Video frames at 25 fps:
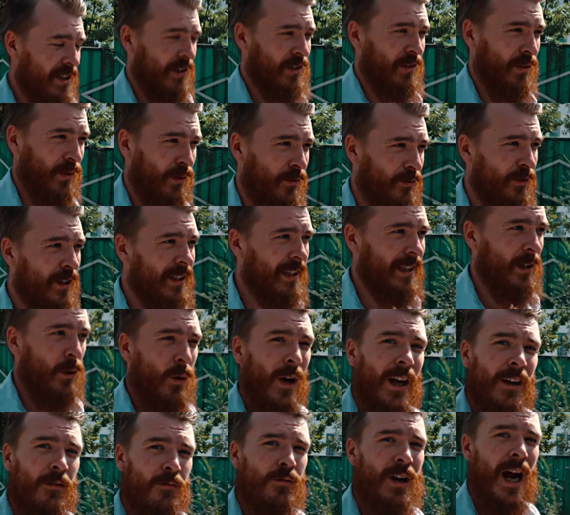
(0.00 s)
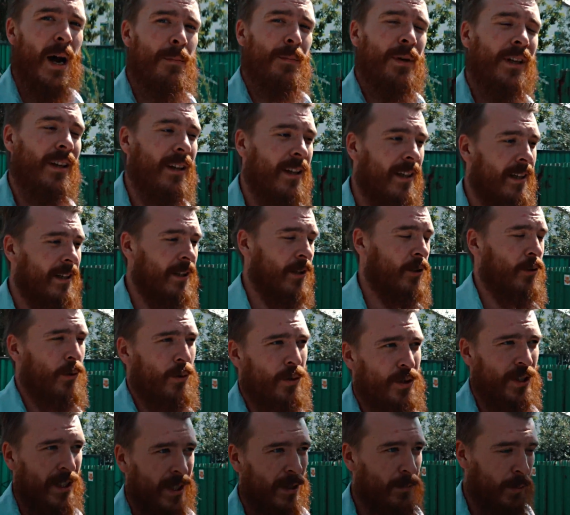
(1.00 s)
is really quite rapidly
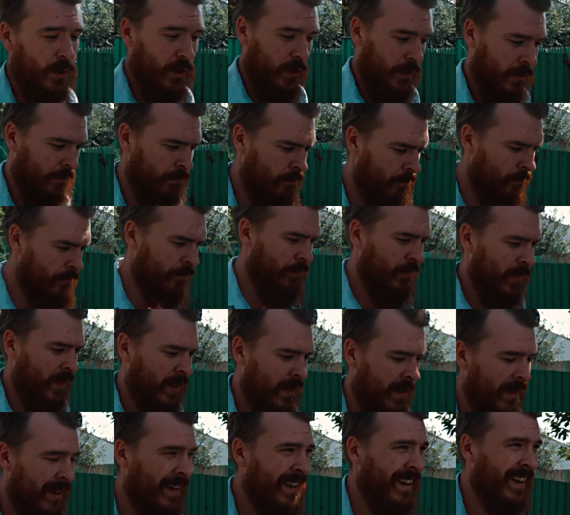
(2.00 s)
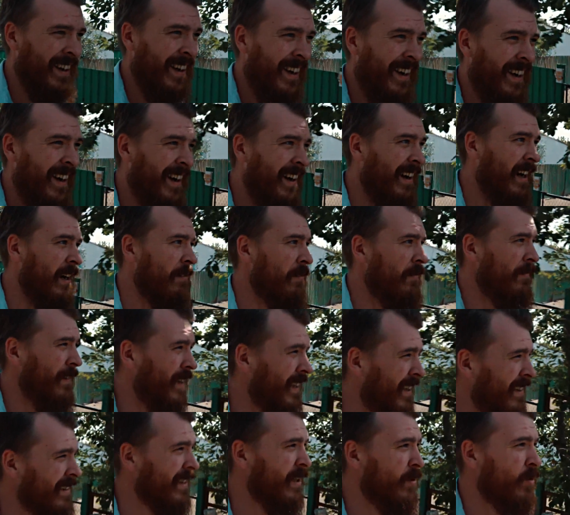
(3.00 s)
encroaching upon. I have a
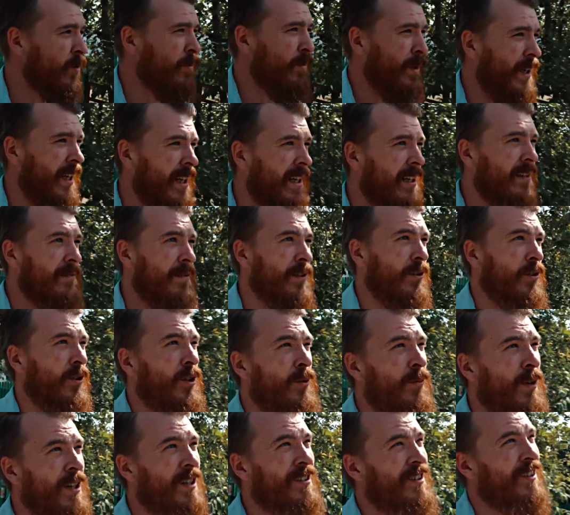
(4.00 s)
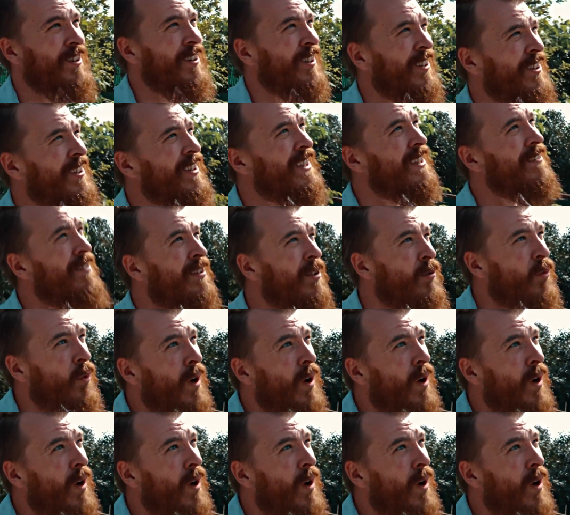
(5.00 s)
feeling they won't be here for too much longer. Even the